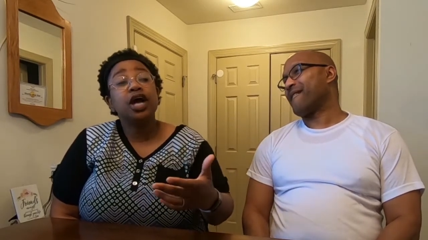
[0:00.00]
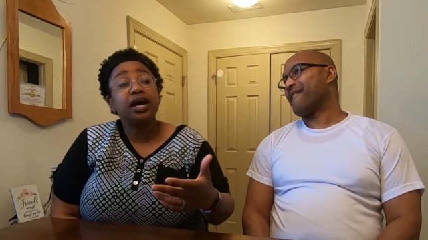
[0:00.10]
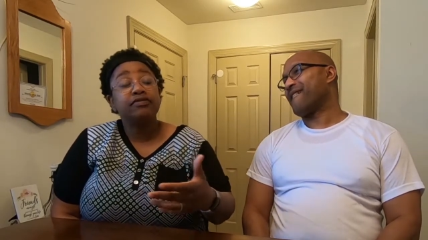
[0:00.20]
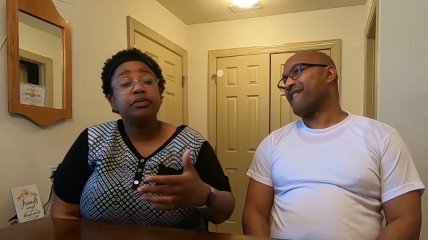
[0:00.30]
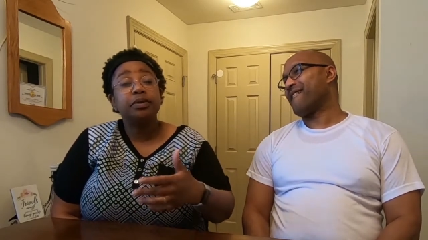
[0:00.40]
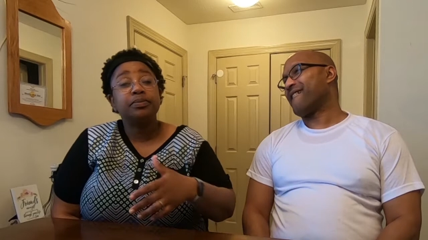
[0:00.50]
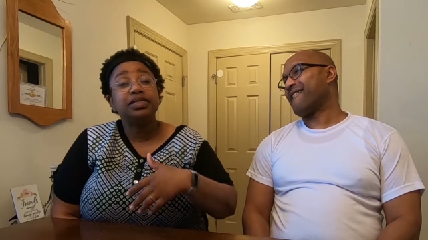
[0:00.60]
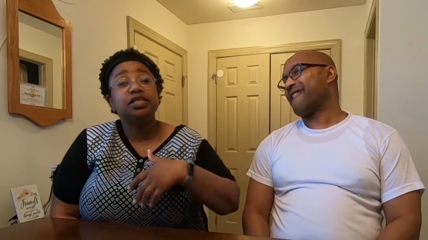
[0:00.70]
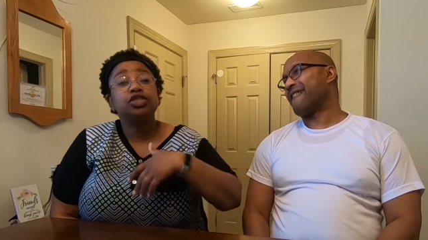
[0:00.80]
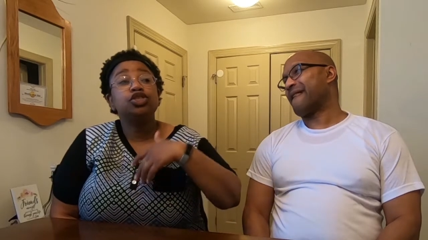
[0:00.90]
Speaker 1: got to remember
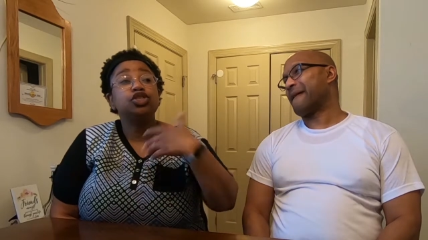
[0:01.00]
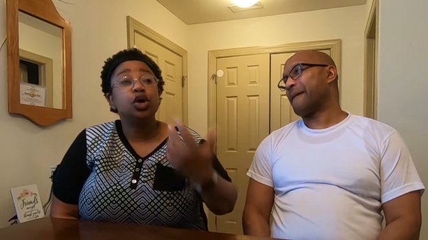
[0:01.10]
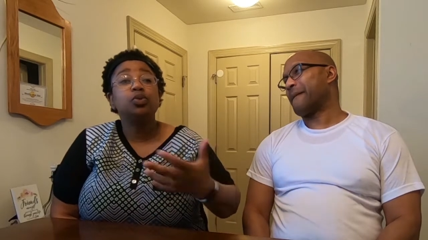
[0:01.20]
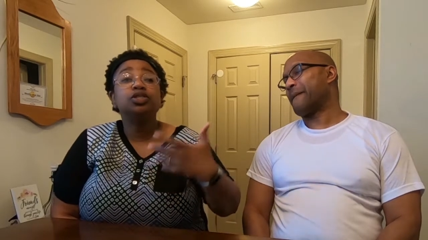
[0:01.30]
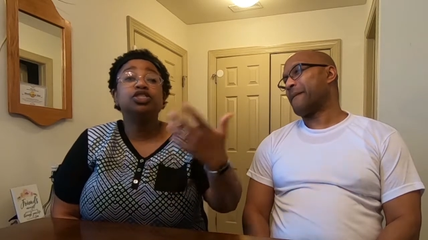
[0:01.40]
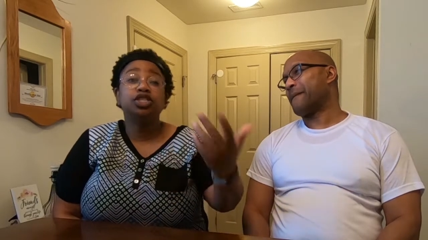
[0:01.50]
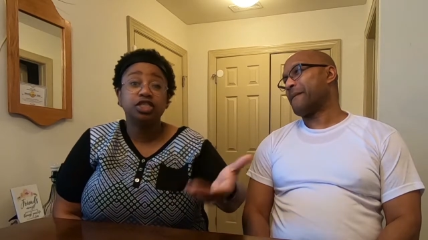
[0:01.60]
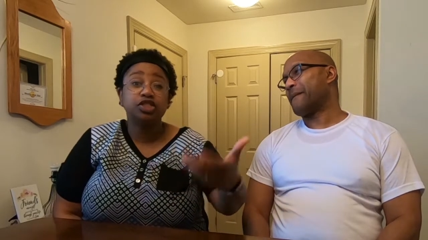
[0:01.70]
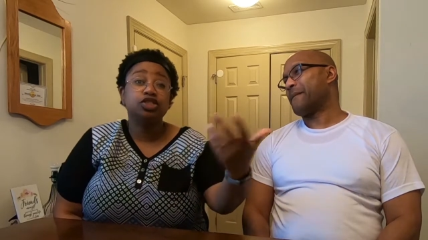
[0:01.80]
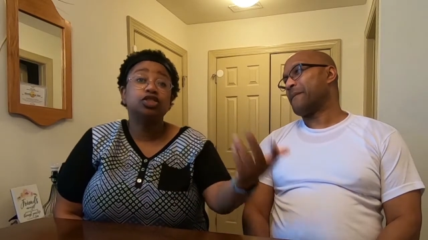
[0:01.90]
that the show was
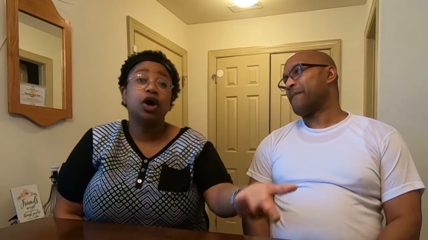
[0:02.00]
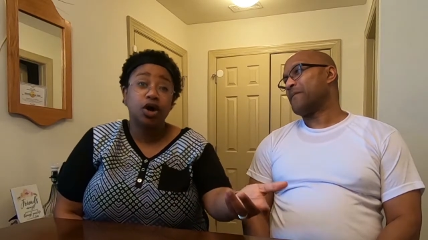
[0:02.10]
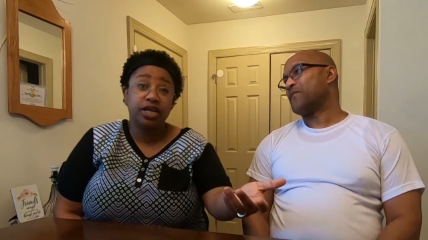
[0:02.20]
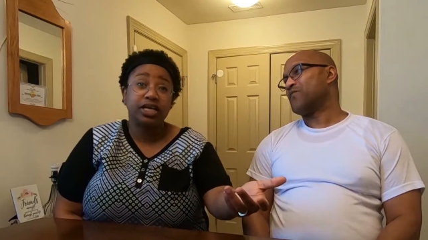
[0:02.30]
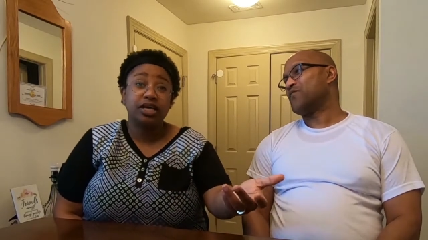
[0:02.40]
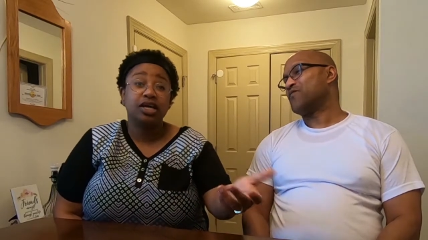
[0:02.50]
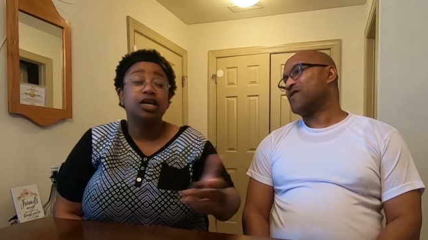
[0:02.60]
just starting.